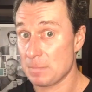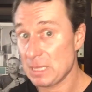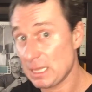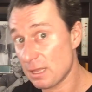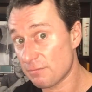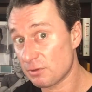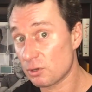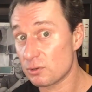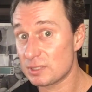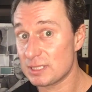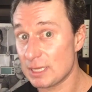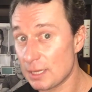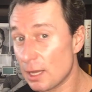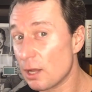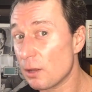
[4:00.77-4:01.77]
You have to go
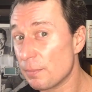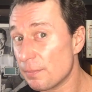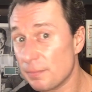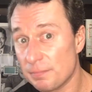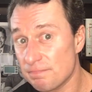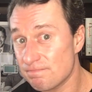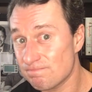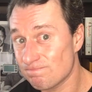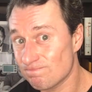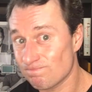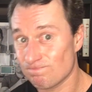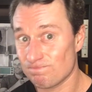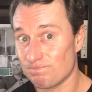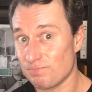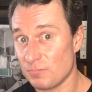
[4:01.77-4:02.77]
seek help,
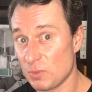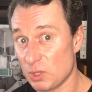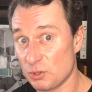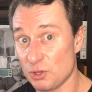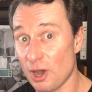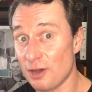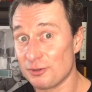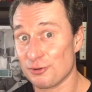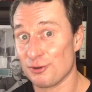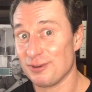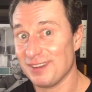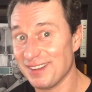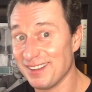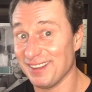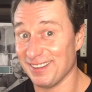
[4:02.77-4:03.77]
the doctor.
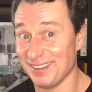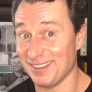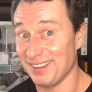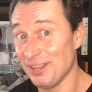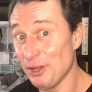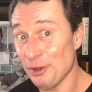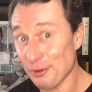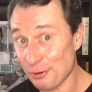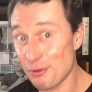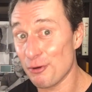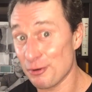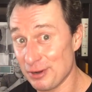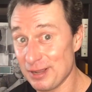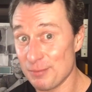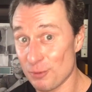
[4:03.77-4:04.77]
Go
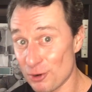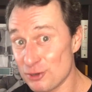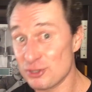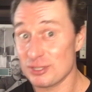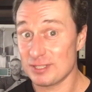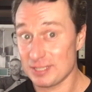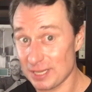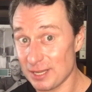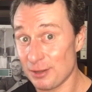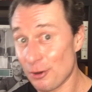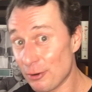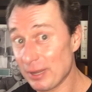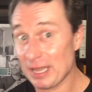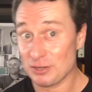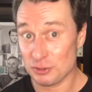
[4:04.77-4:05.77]
to emergency, you'll
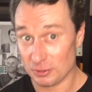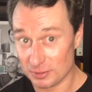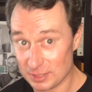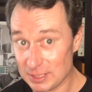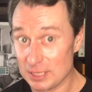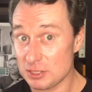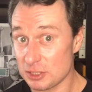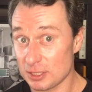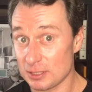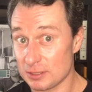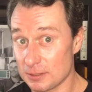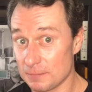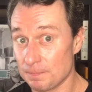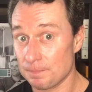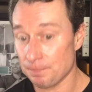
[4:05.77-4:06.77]
get your
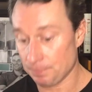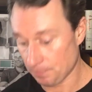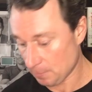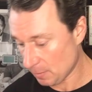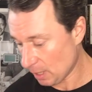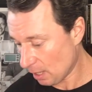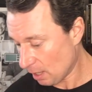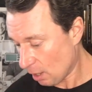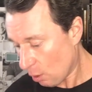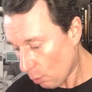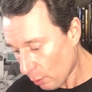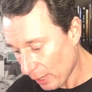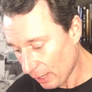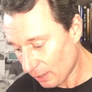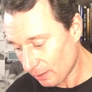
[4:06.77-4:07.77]
stitches.
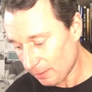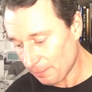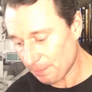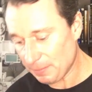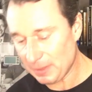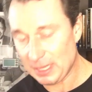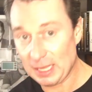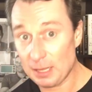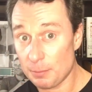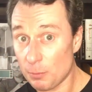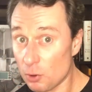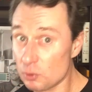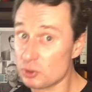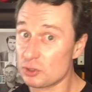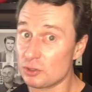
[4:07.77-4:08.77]
Well, the
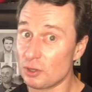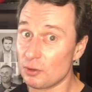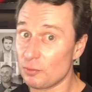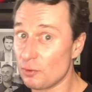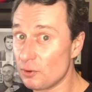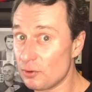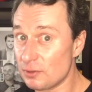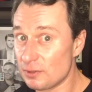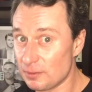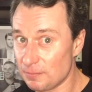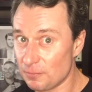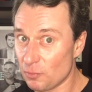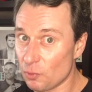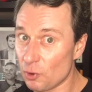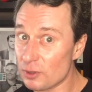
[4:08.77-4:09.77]
emotional wound
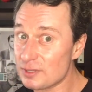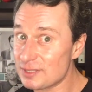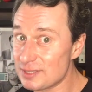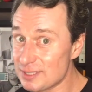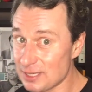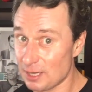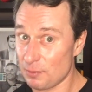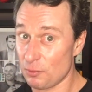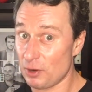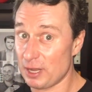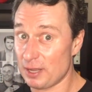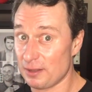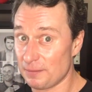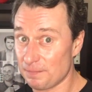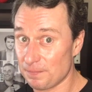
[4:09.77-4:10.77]
works the same
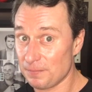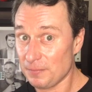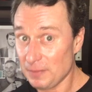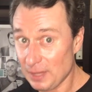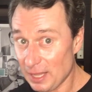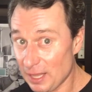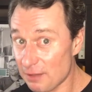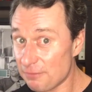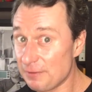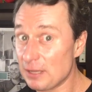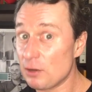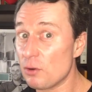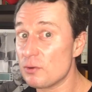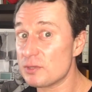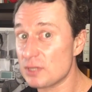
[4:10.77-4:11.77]
way. If it
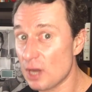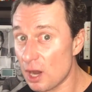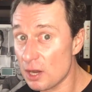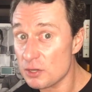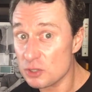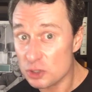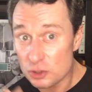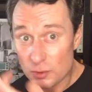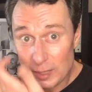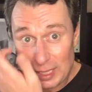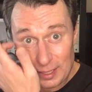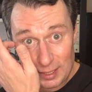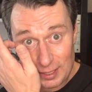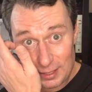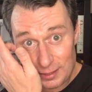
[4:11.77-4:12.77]
goes
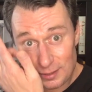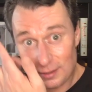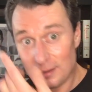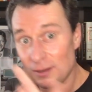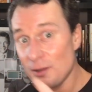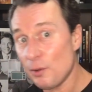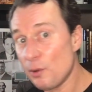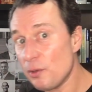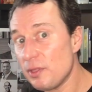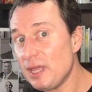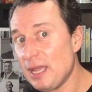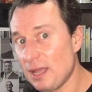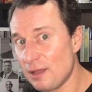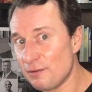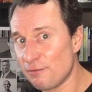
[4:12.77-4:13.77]
untreated,
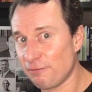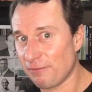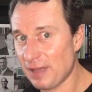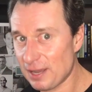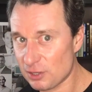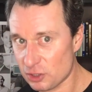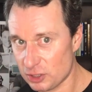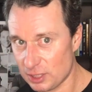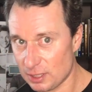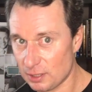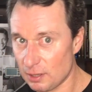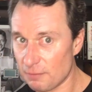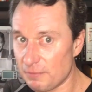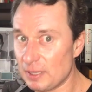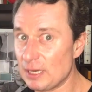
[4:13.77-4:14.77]
the infection
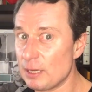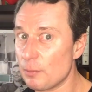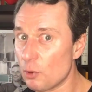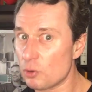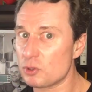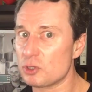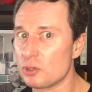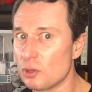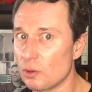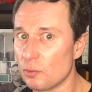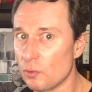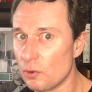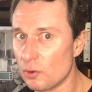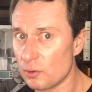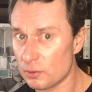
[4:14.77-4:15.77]
of an emotional
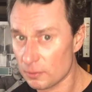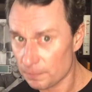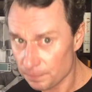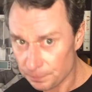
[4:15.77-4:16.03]
wound